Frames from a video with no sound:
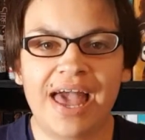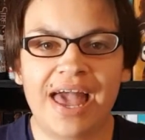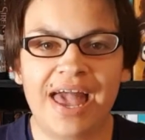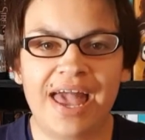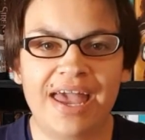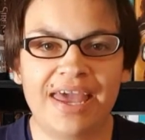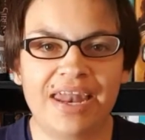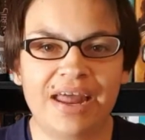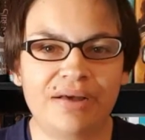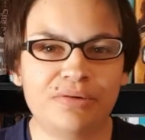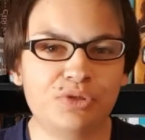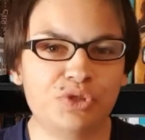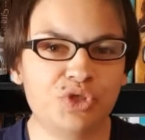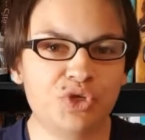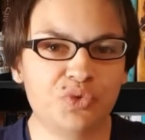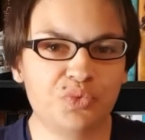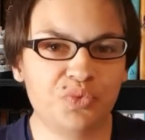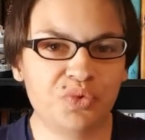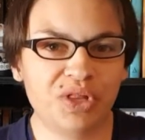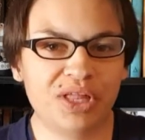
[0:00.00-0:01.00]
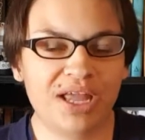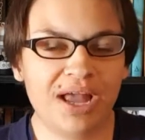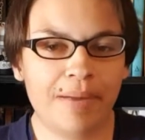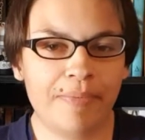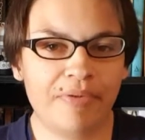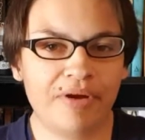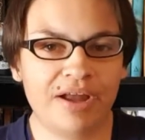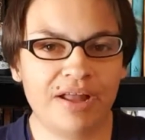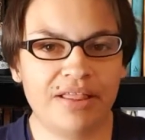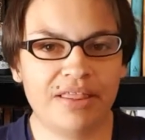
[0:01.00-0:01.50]
and I was just really
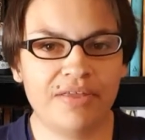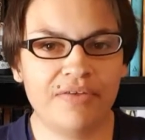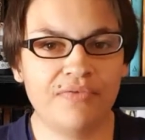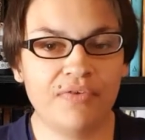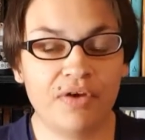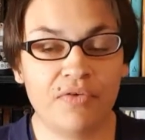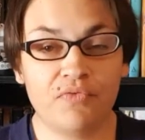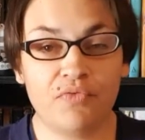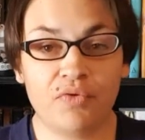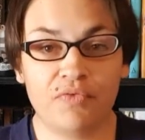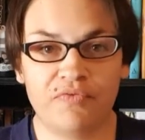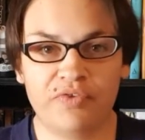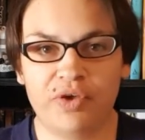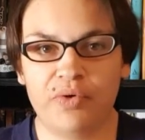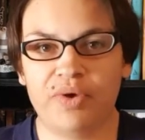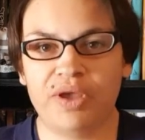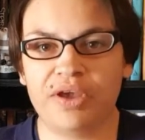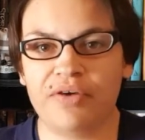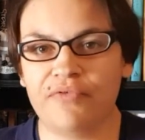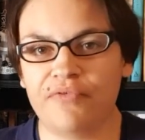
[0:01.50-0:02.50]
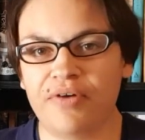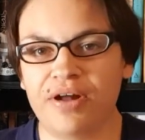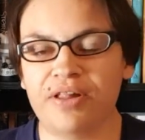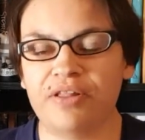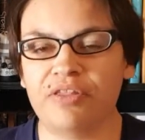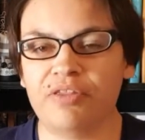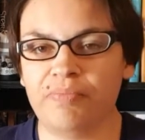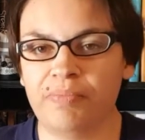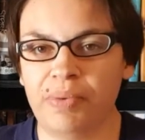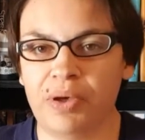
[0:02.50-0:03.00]
apprehensive of reviewing a
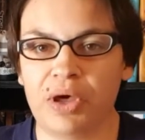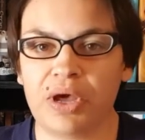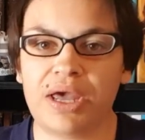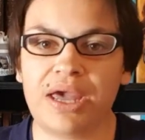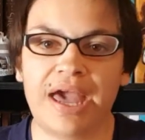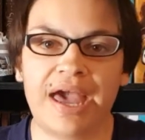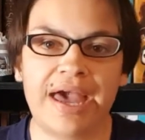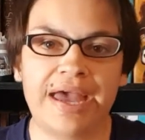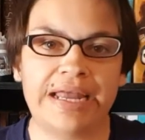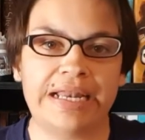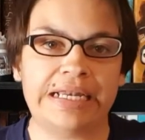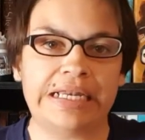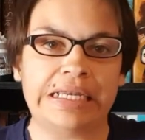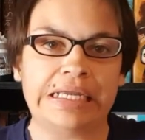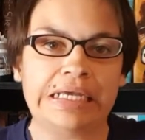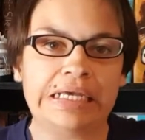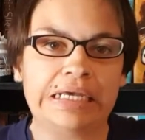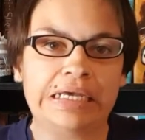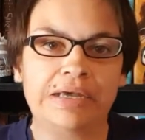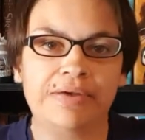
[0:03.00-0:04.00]
friend's book and